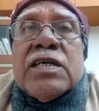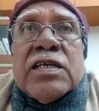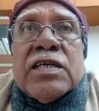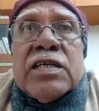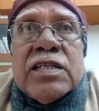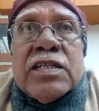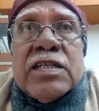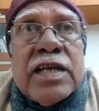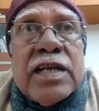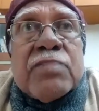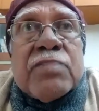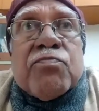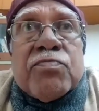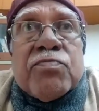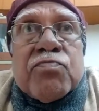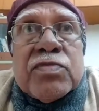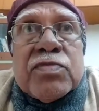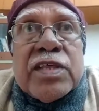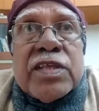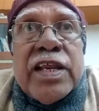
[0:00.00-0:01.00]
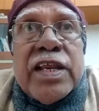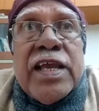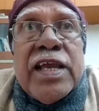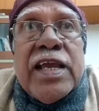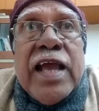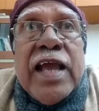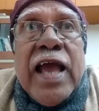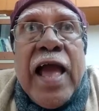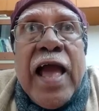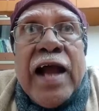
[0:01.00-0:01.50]
the
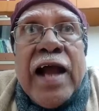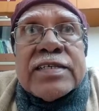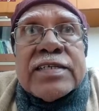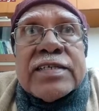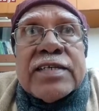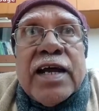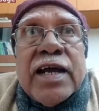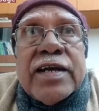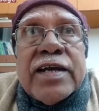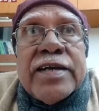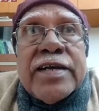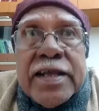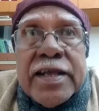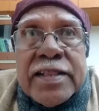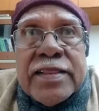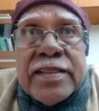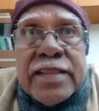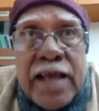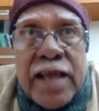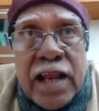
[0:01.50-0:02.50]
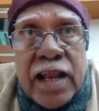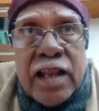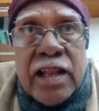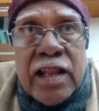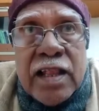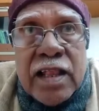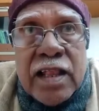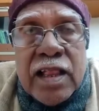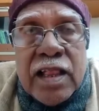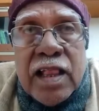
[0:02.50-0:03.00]
3 acts are death knell
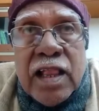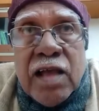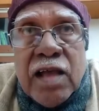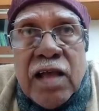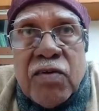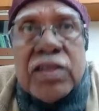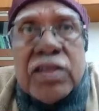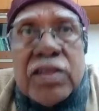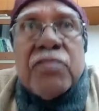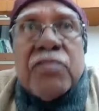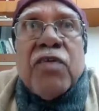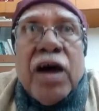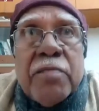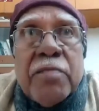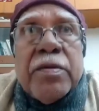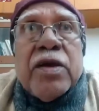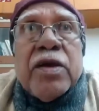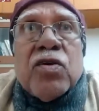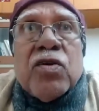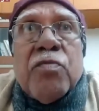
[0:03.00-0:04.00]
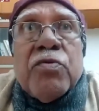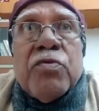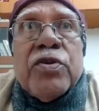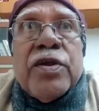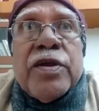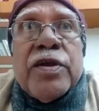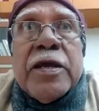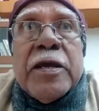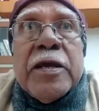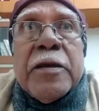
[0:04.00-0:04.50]
for the farming
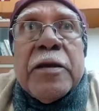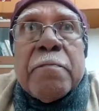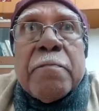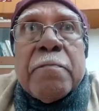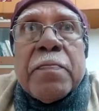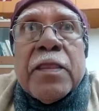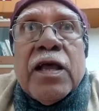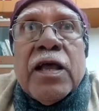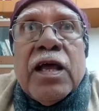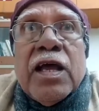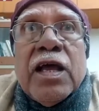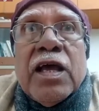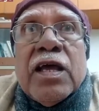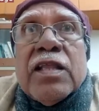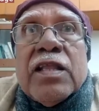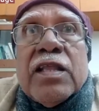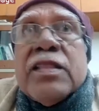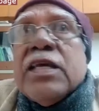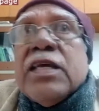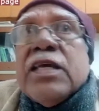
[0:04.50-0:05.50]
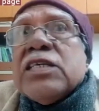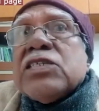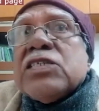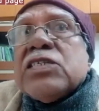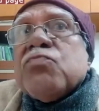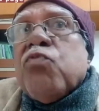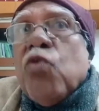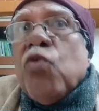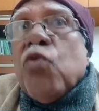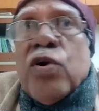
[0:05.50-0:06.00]
community. This
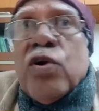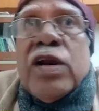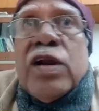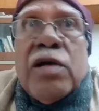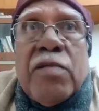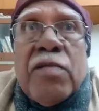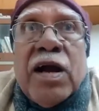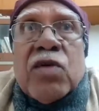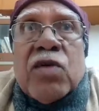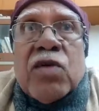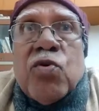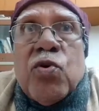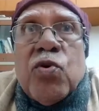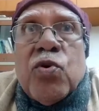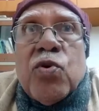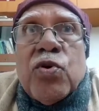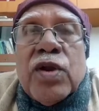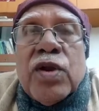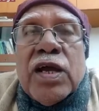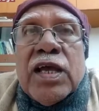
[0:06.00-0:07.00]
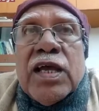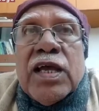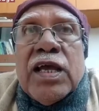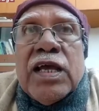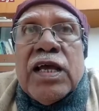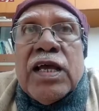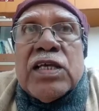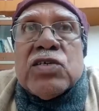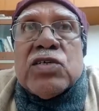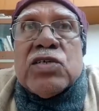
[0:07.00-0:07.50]
4 labor code
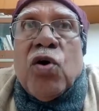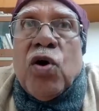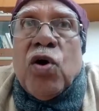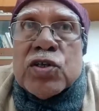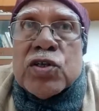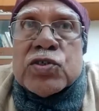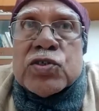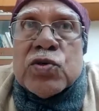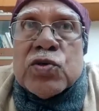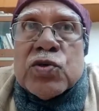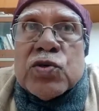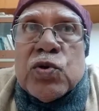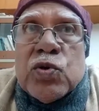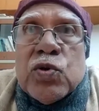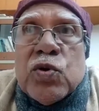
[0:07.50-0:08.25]
is also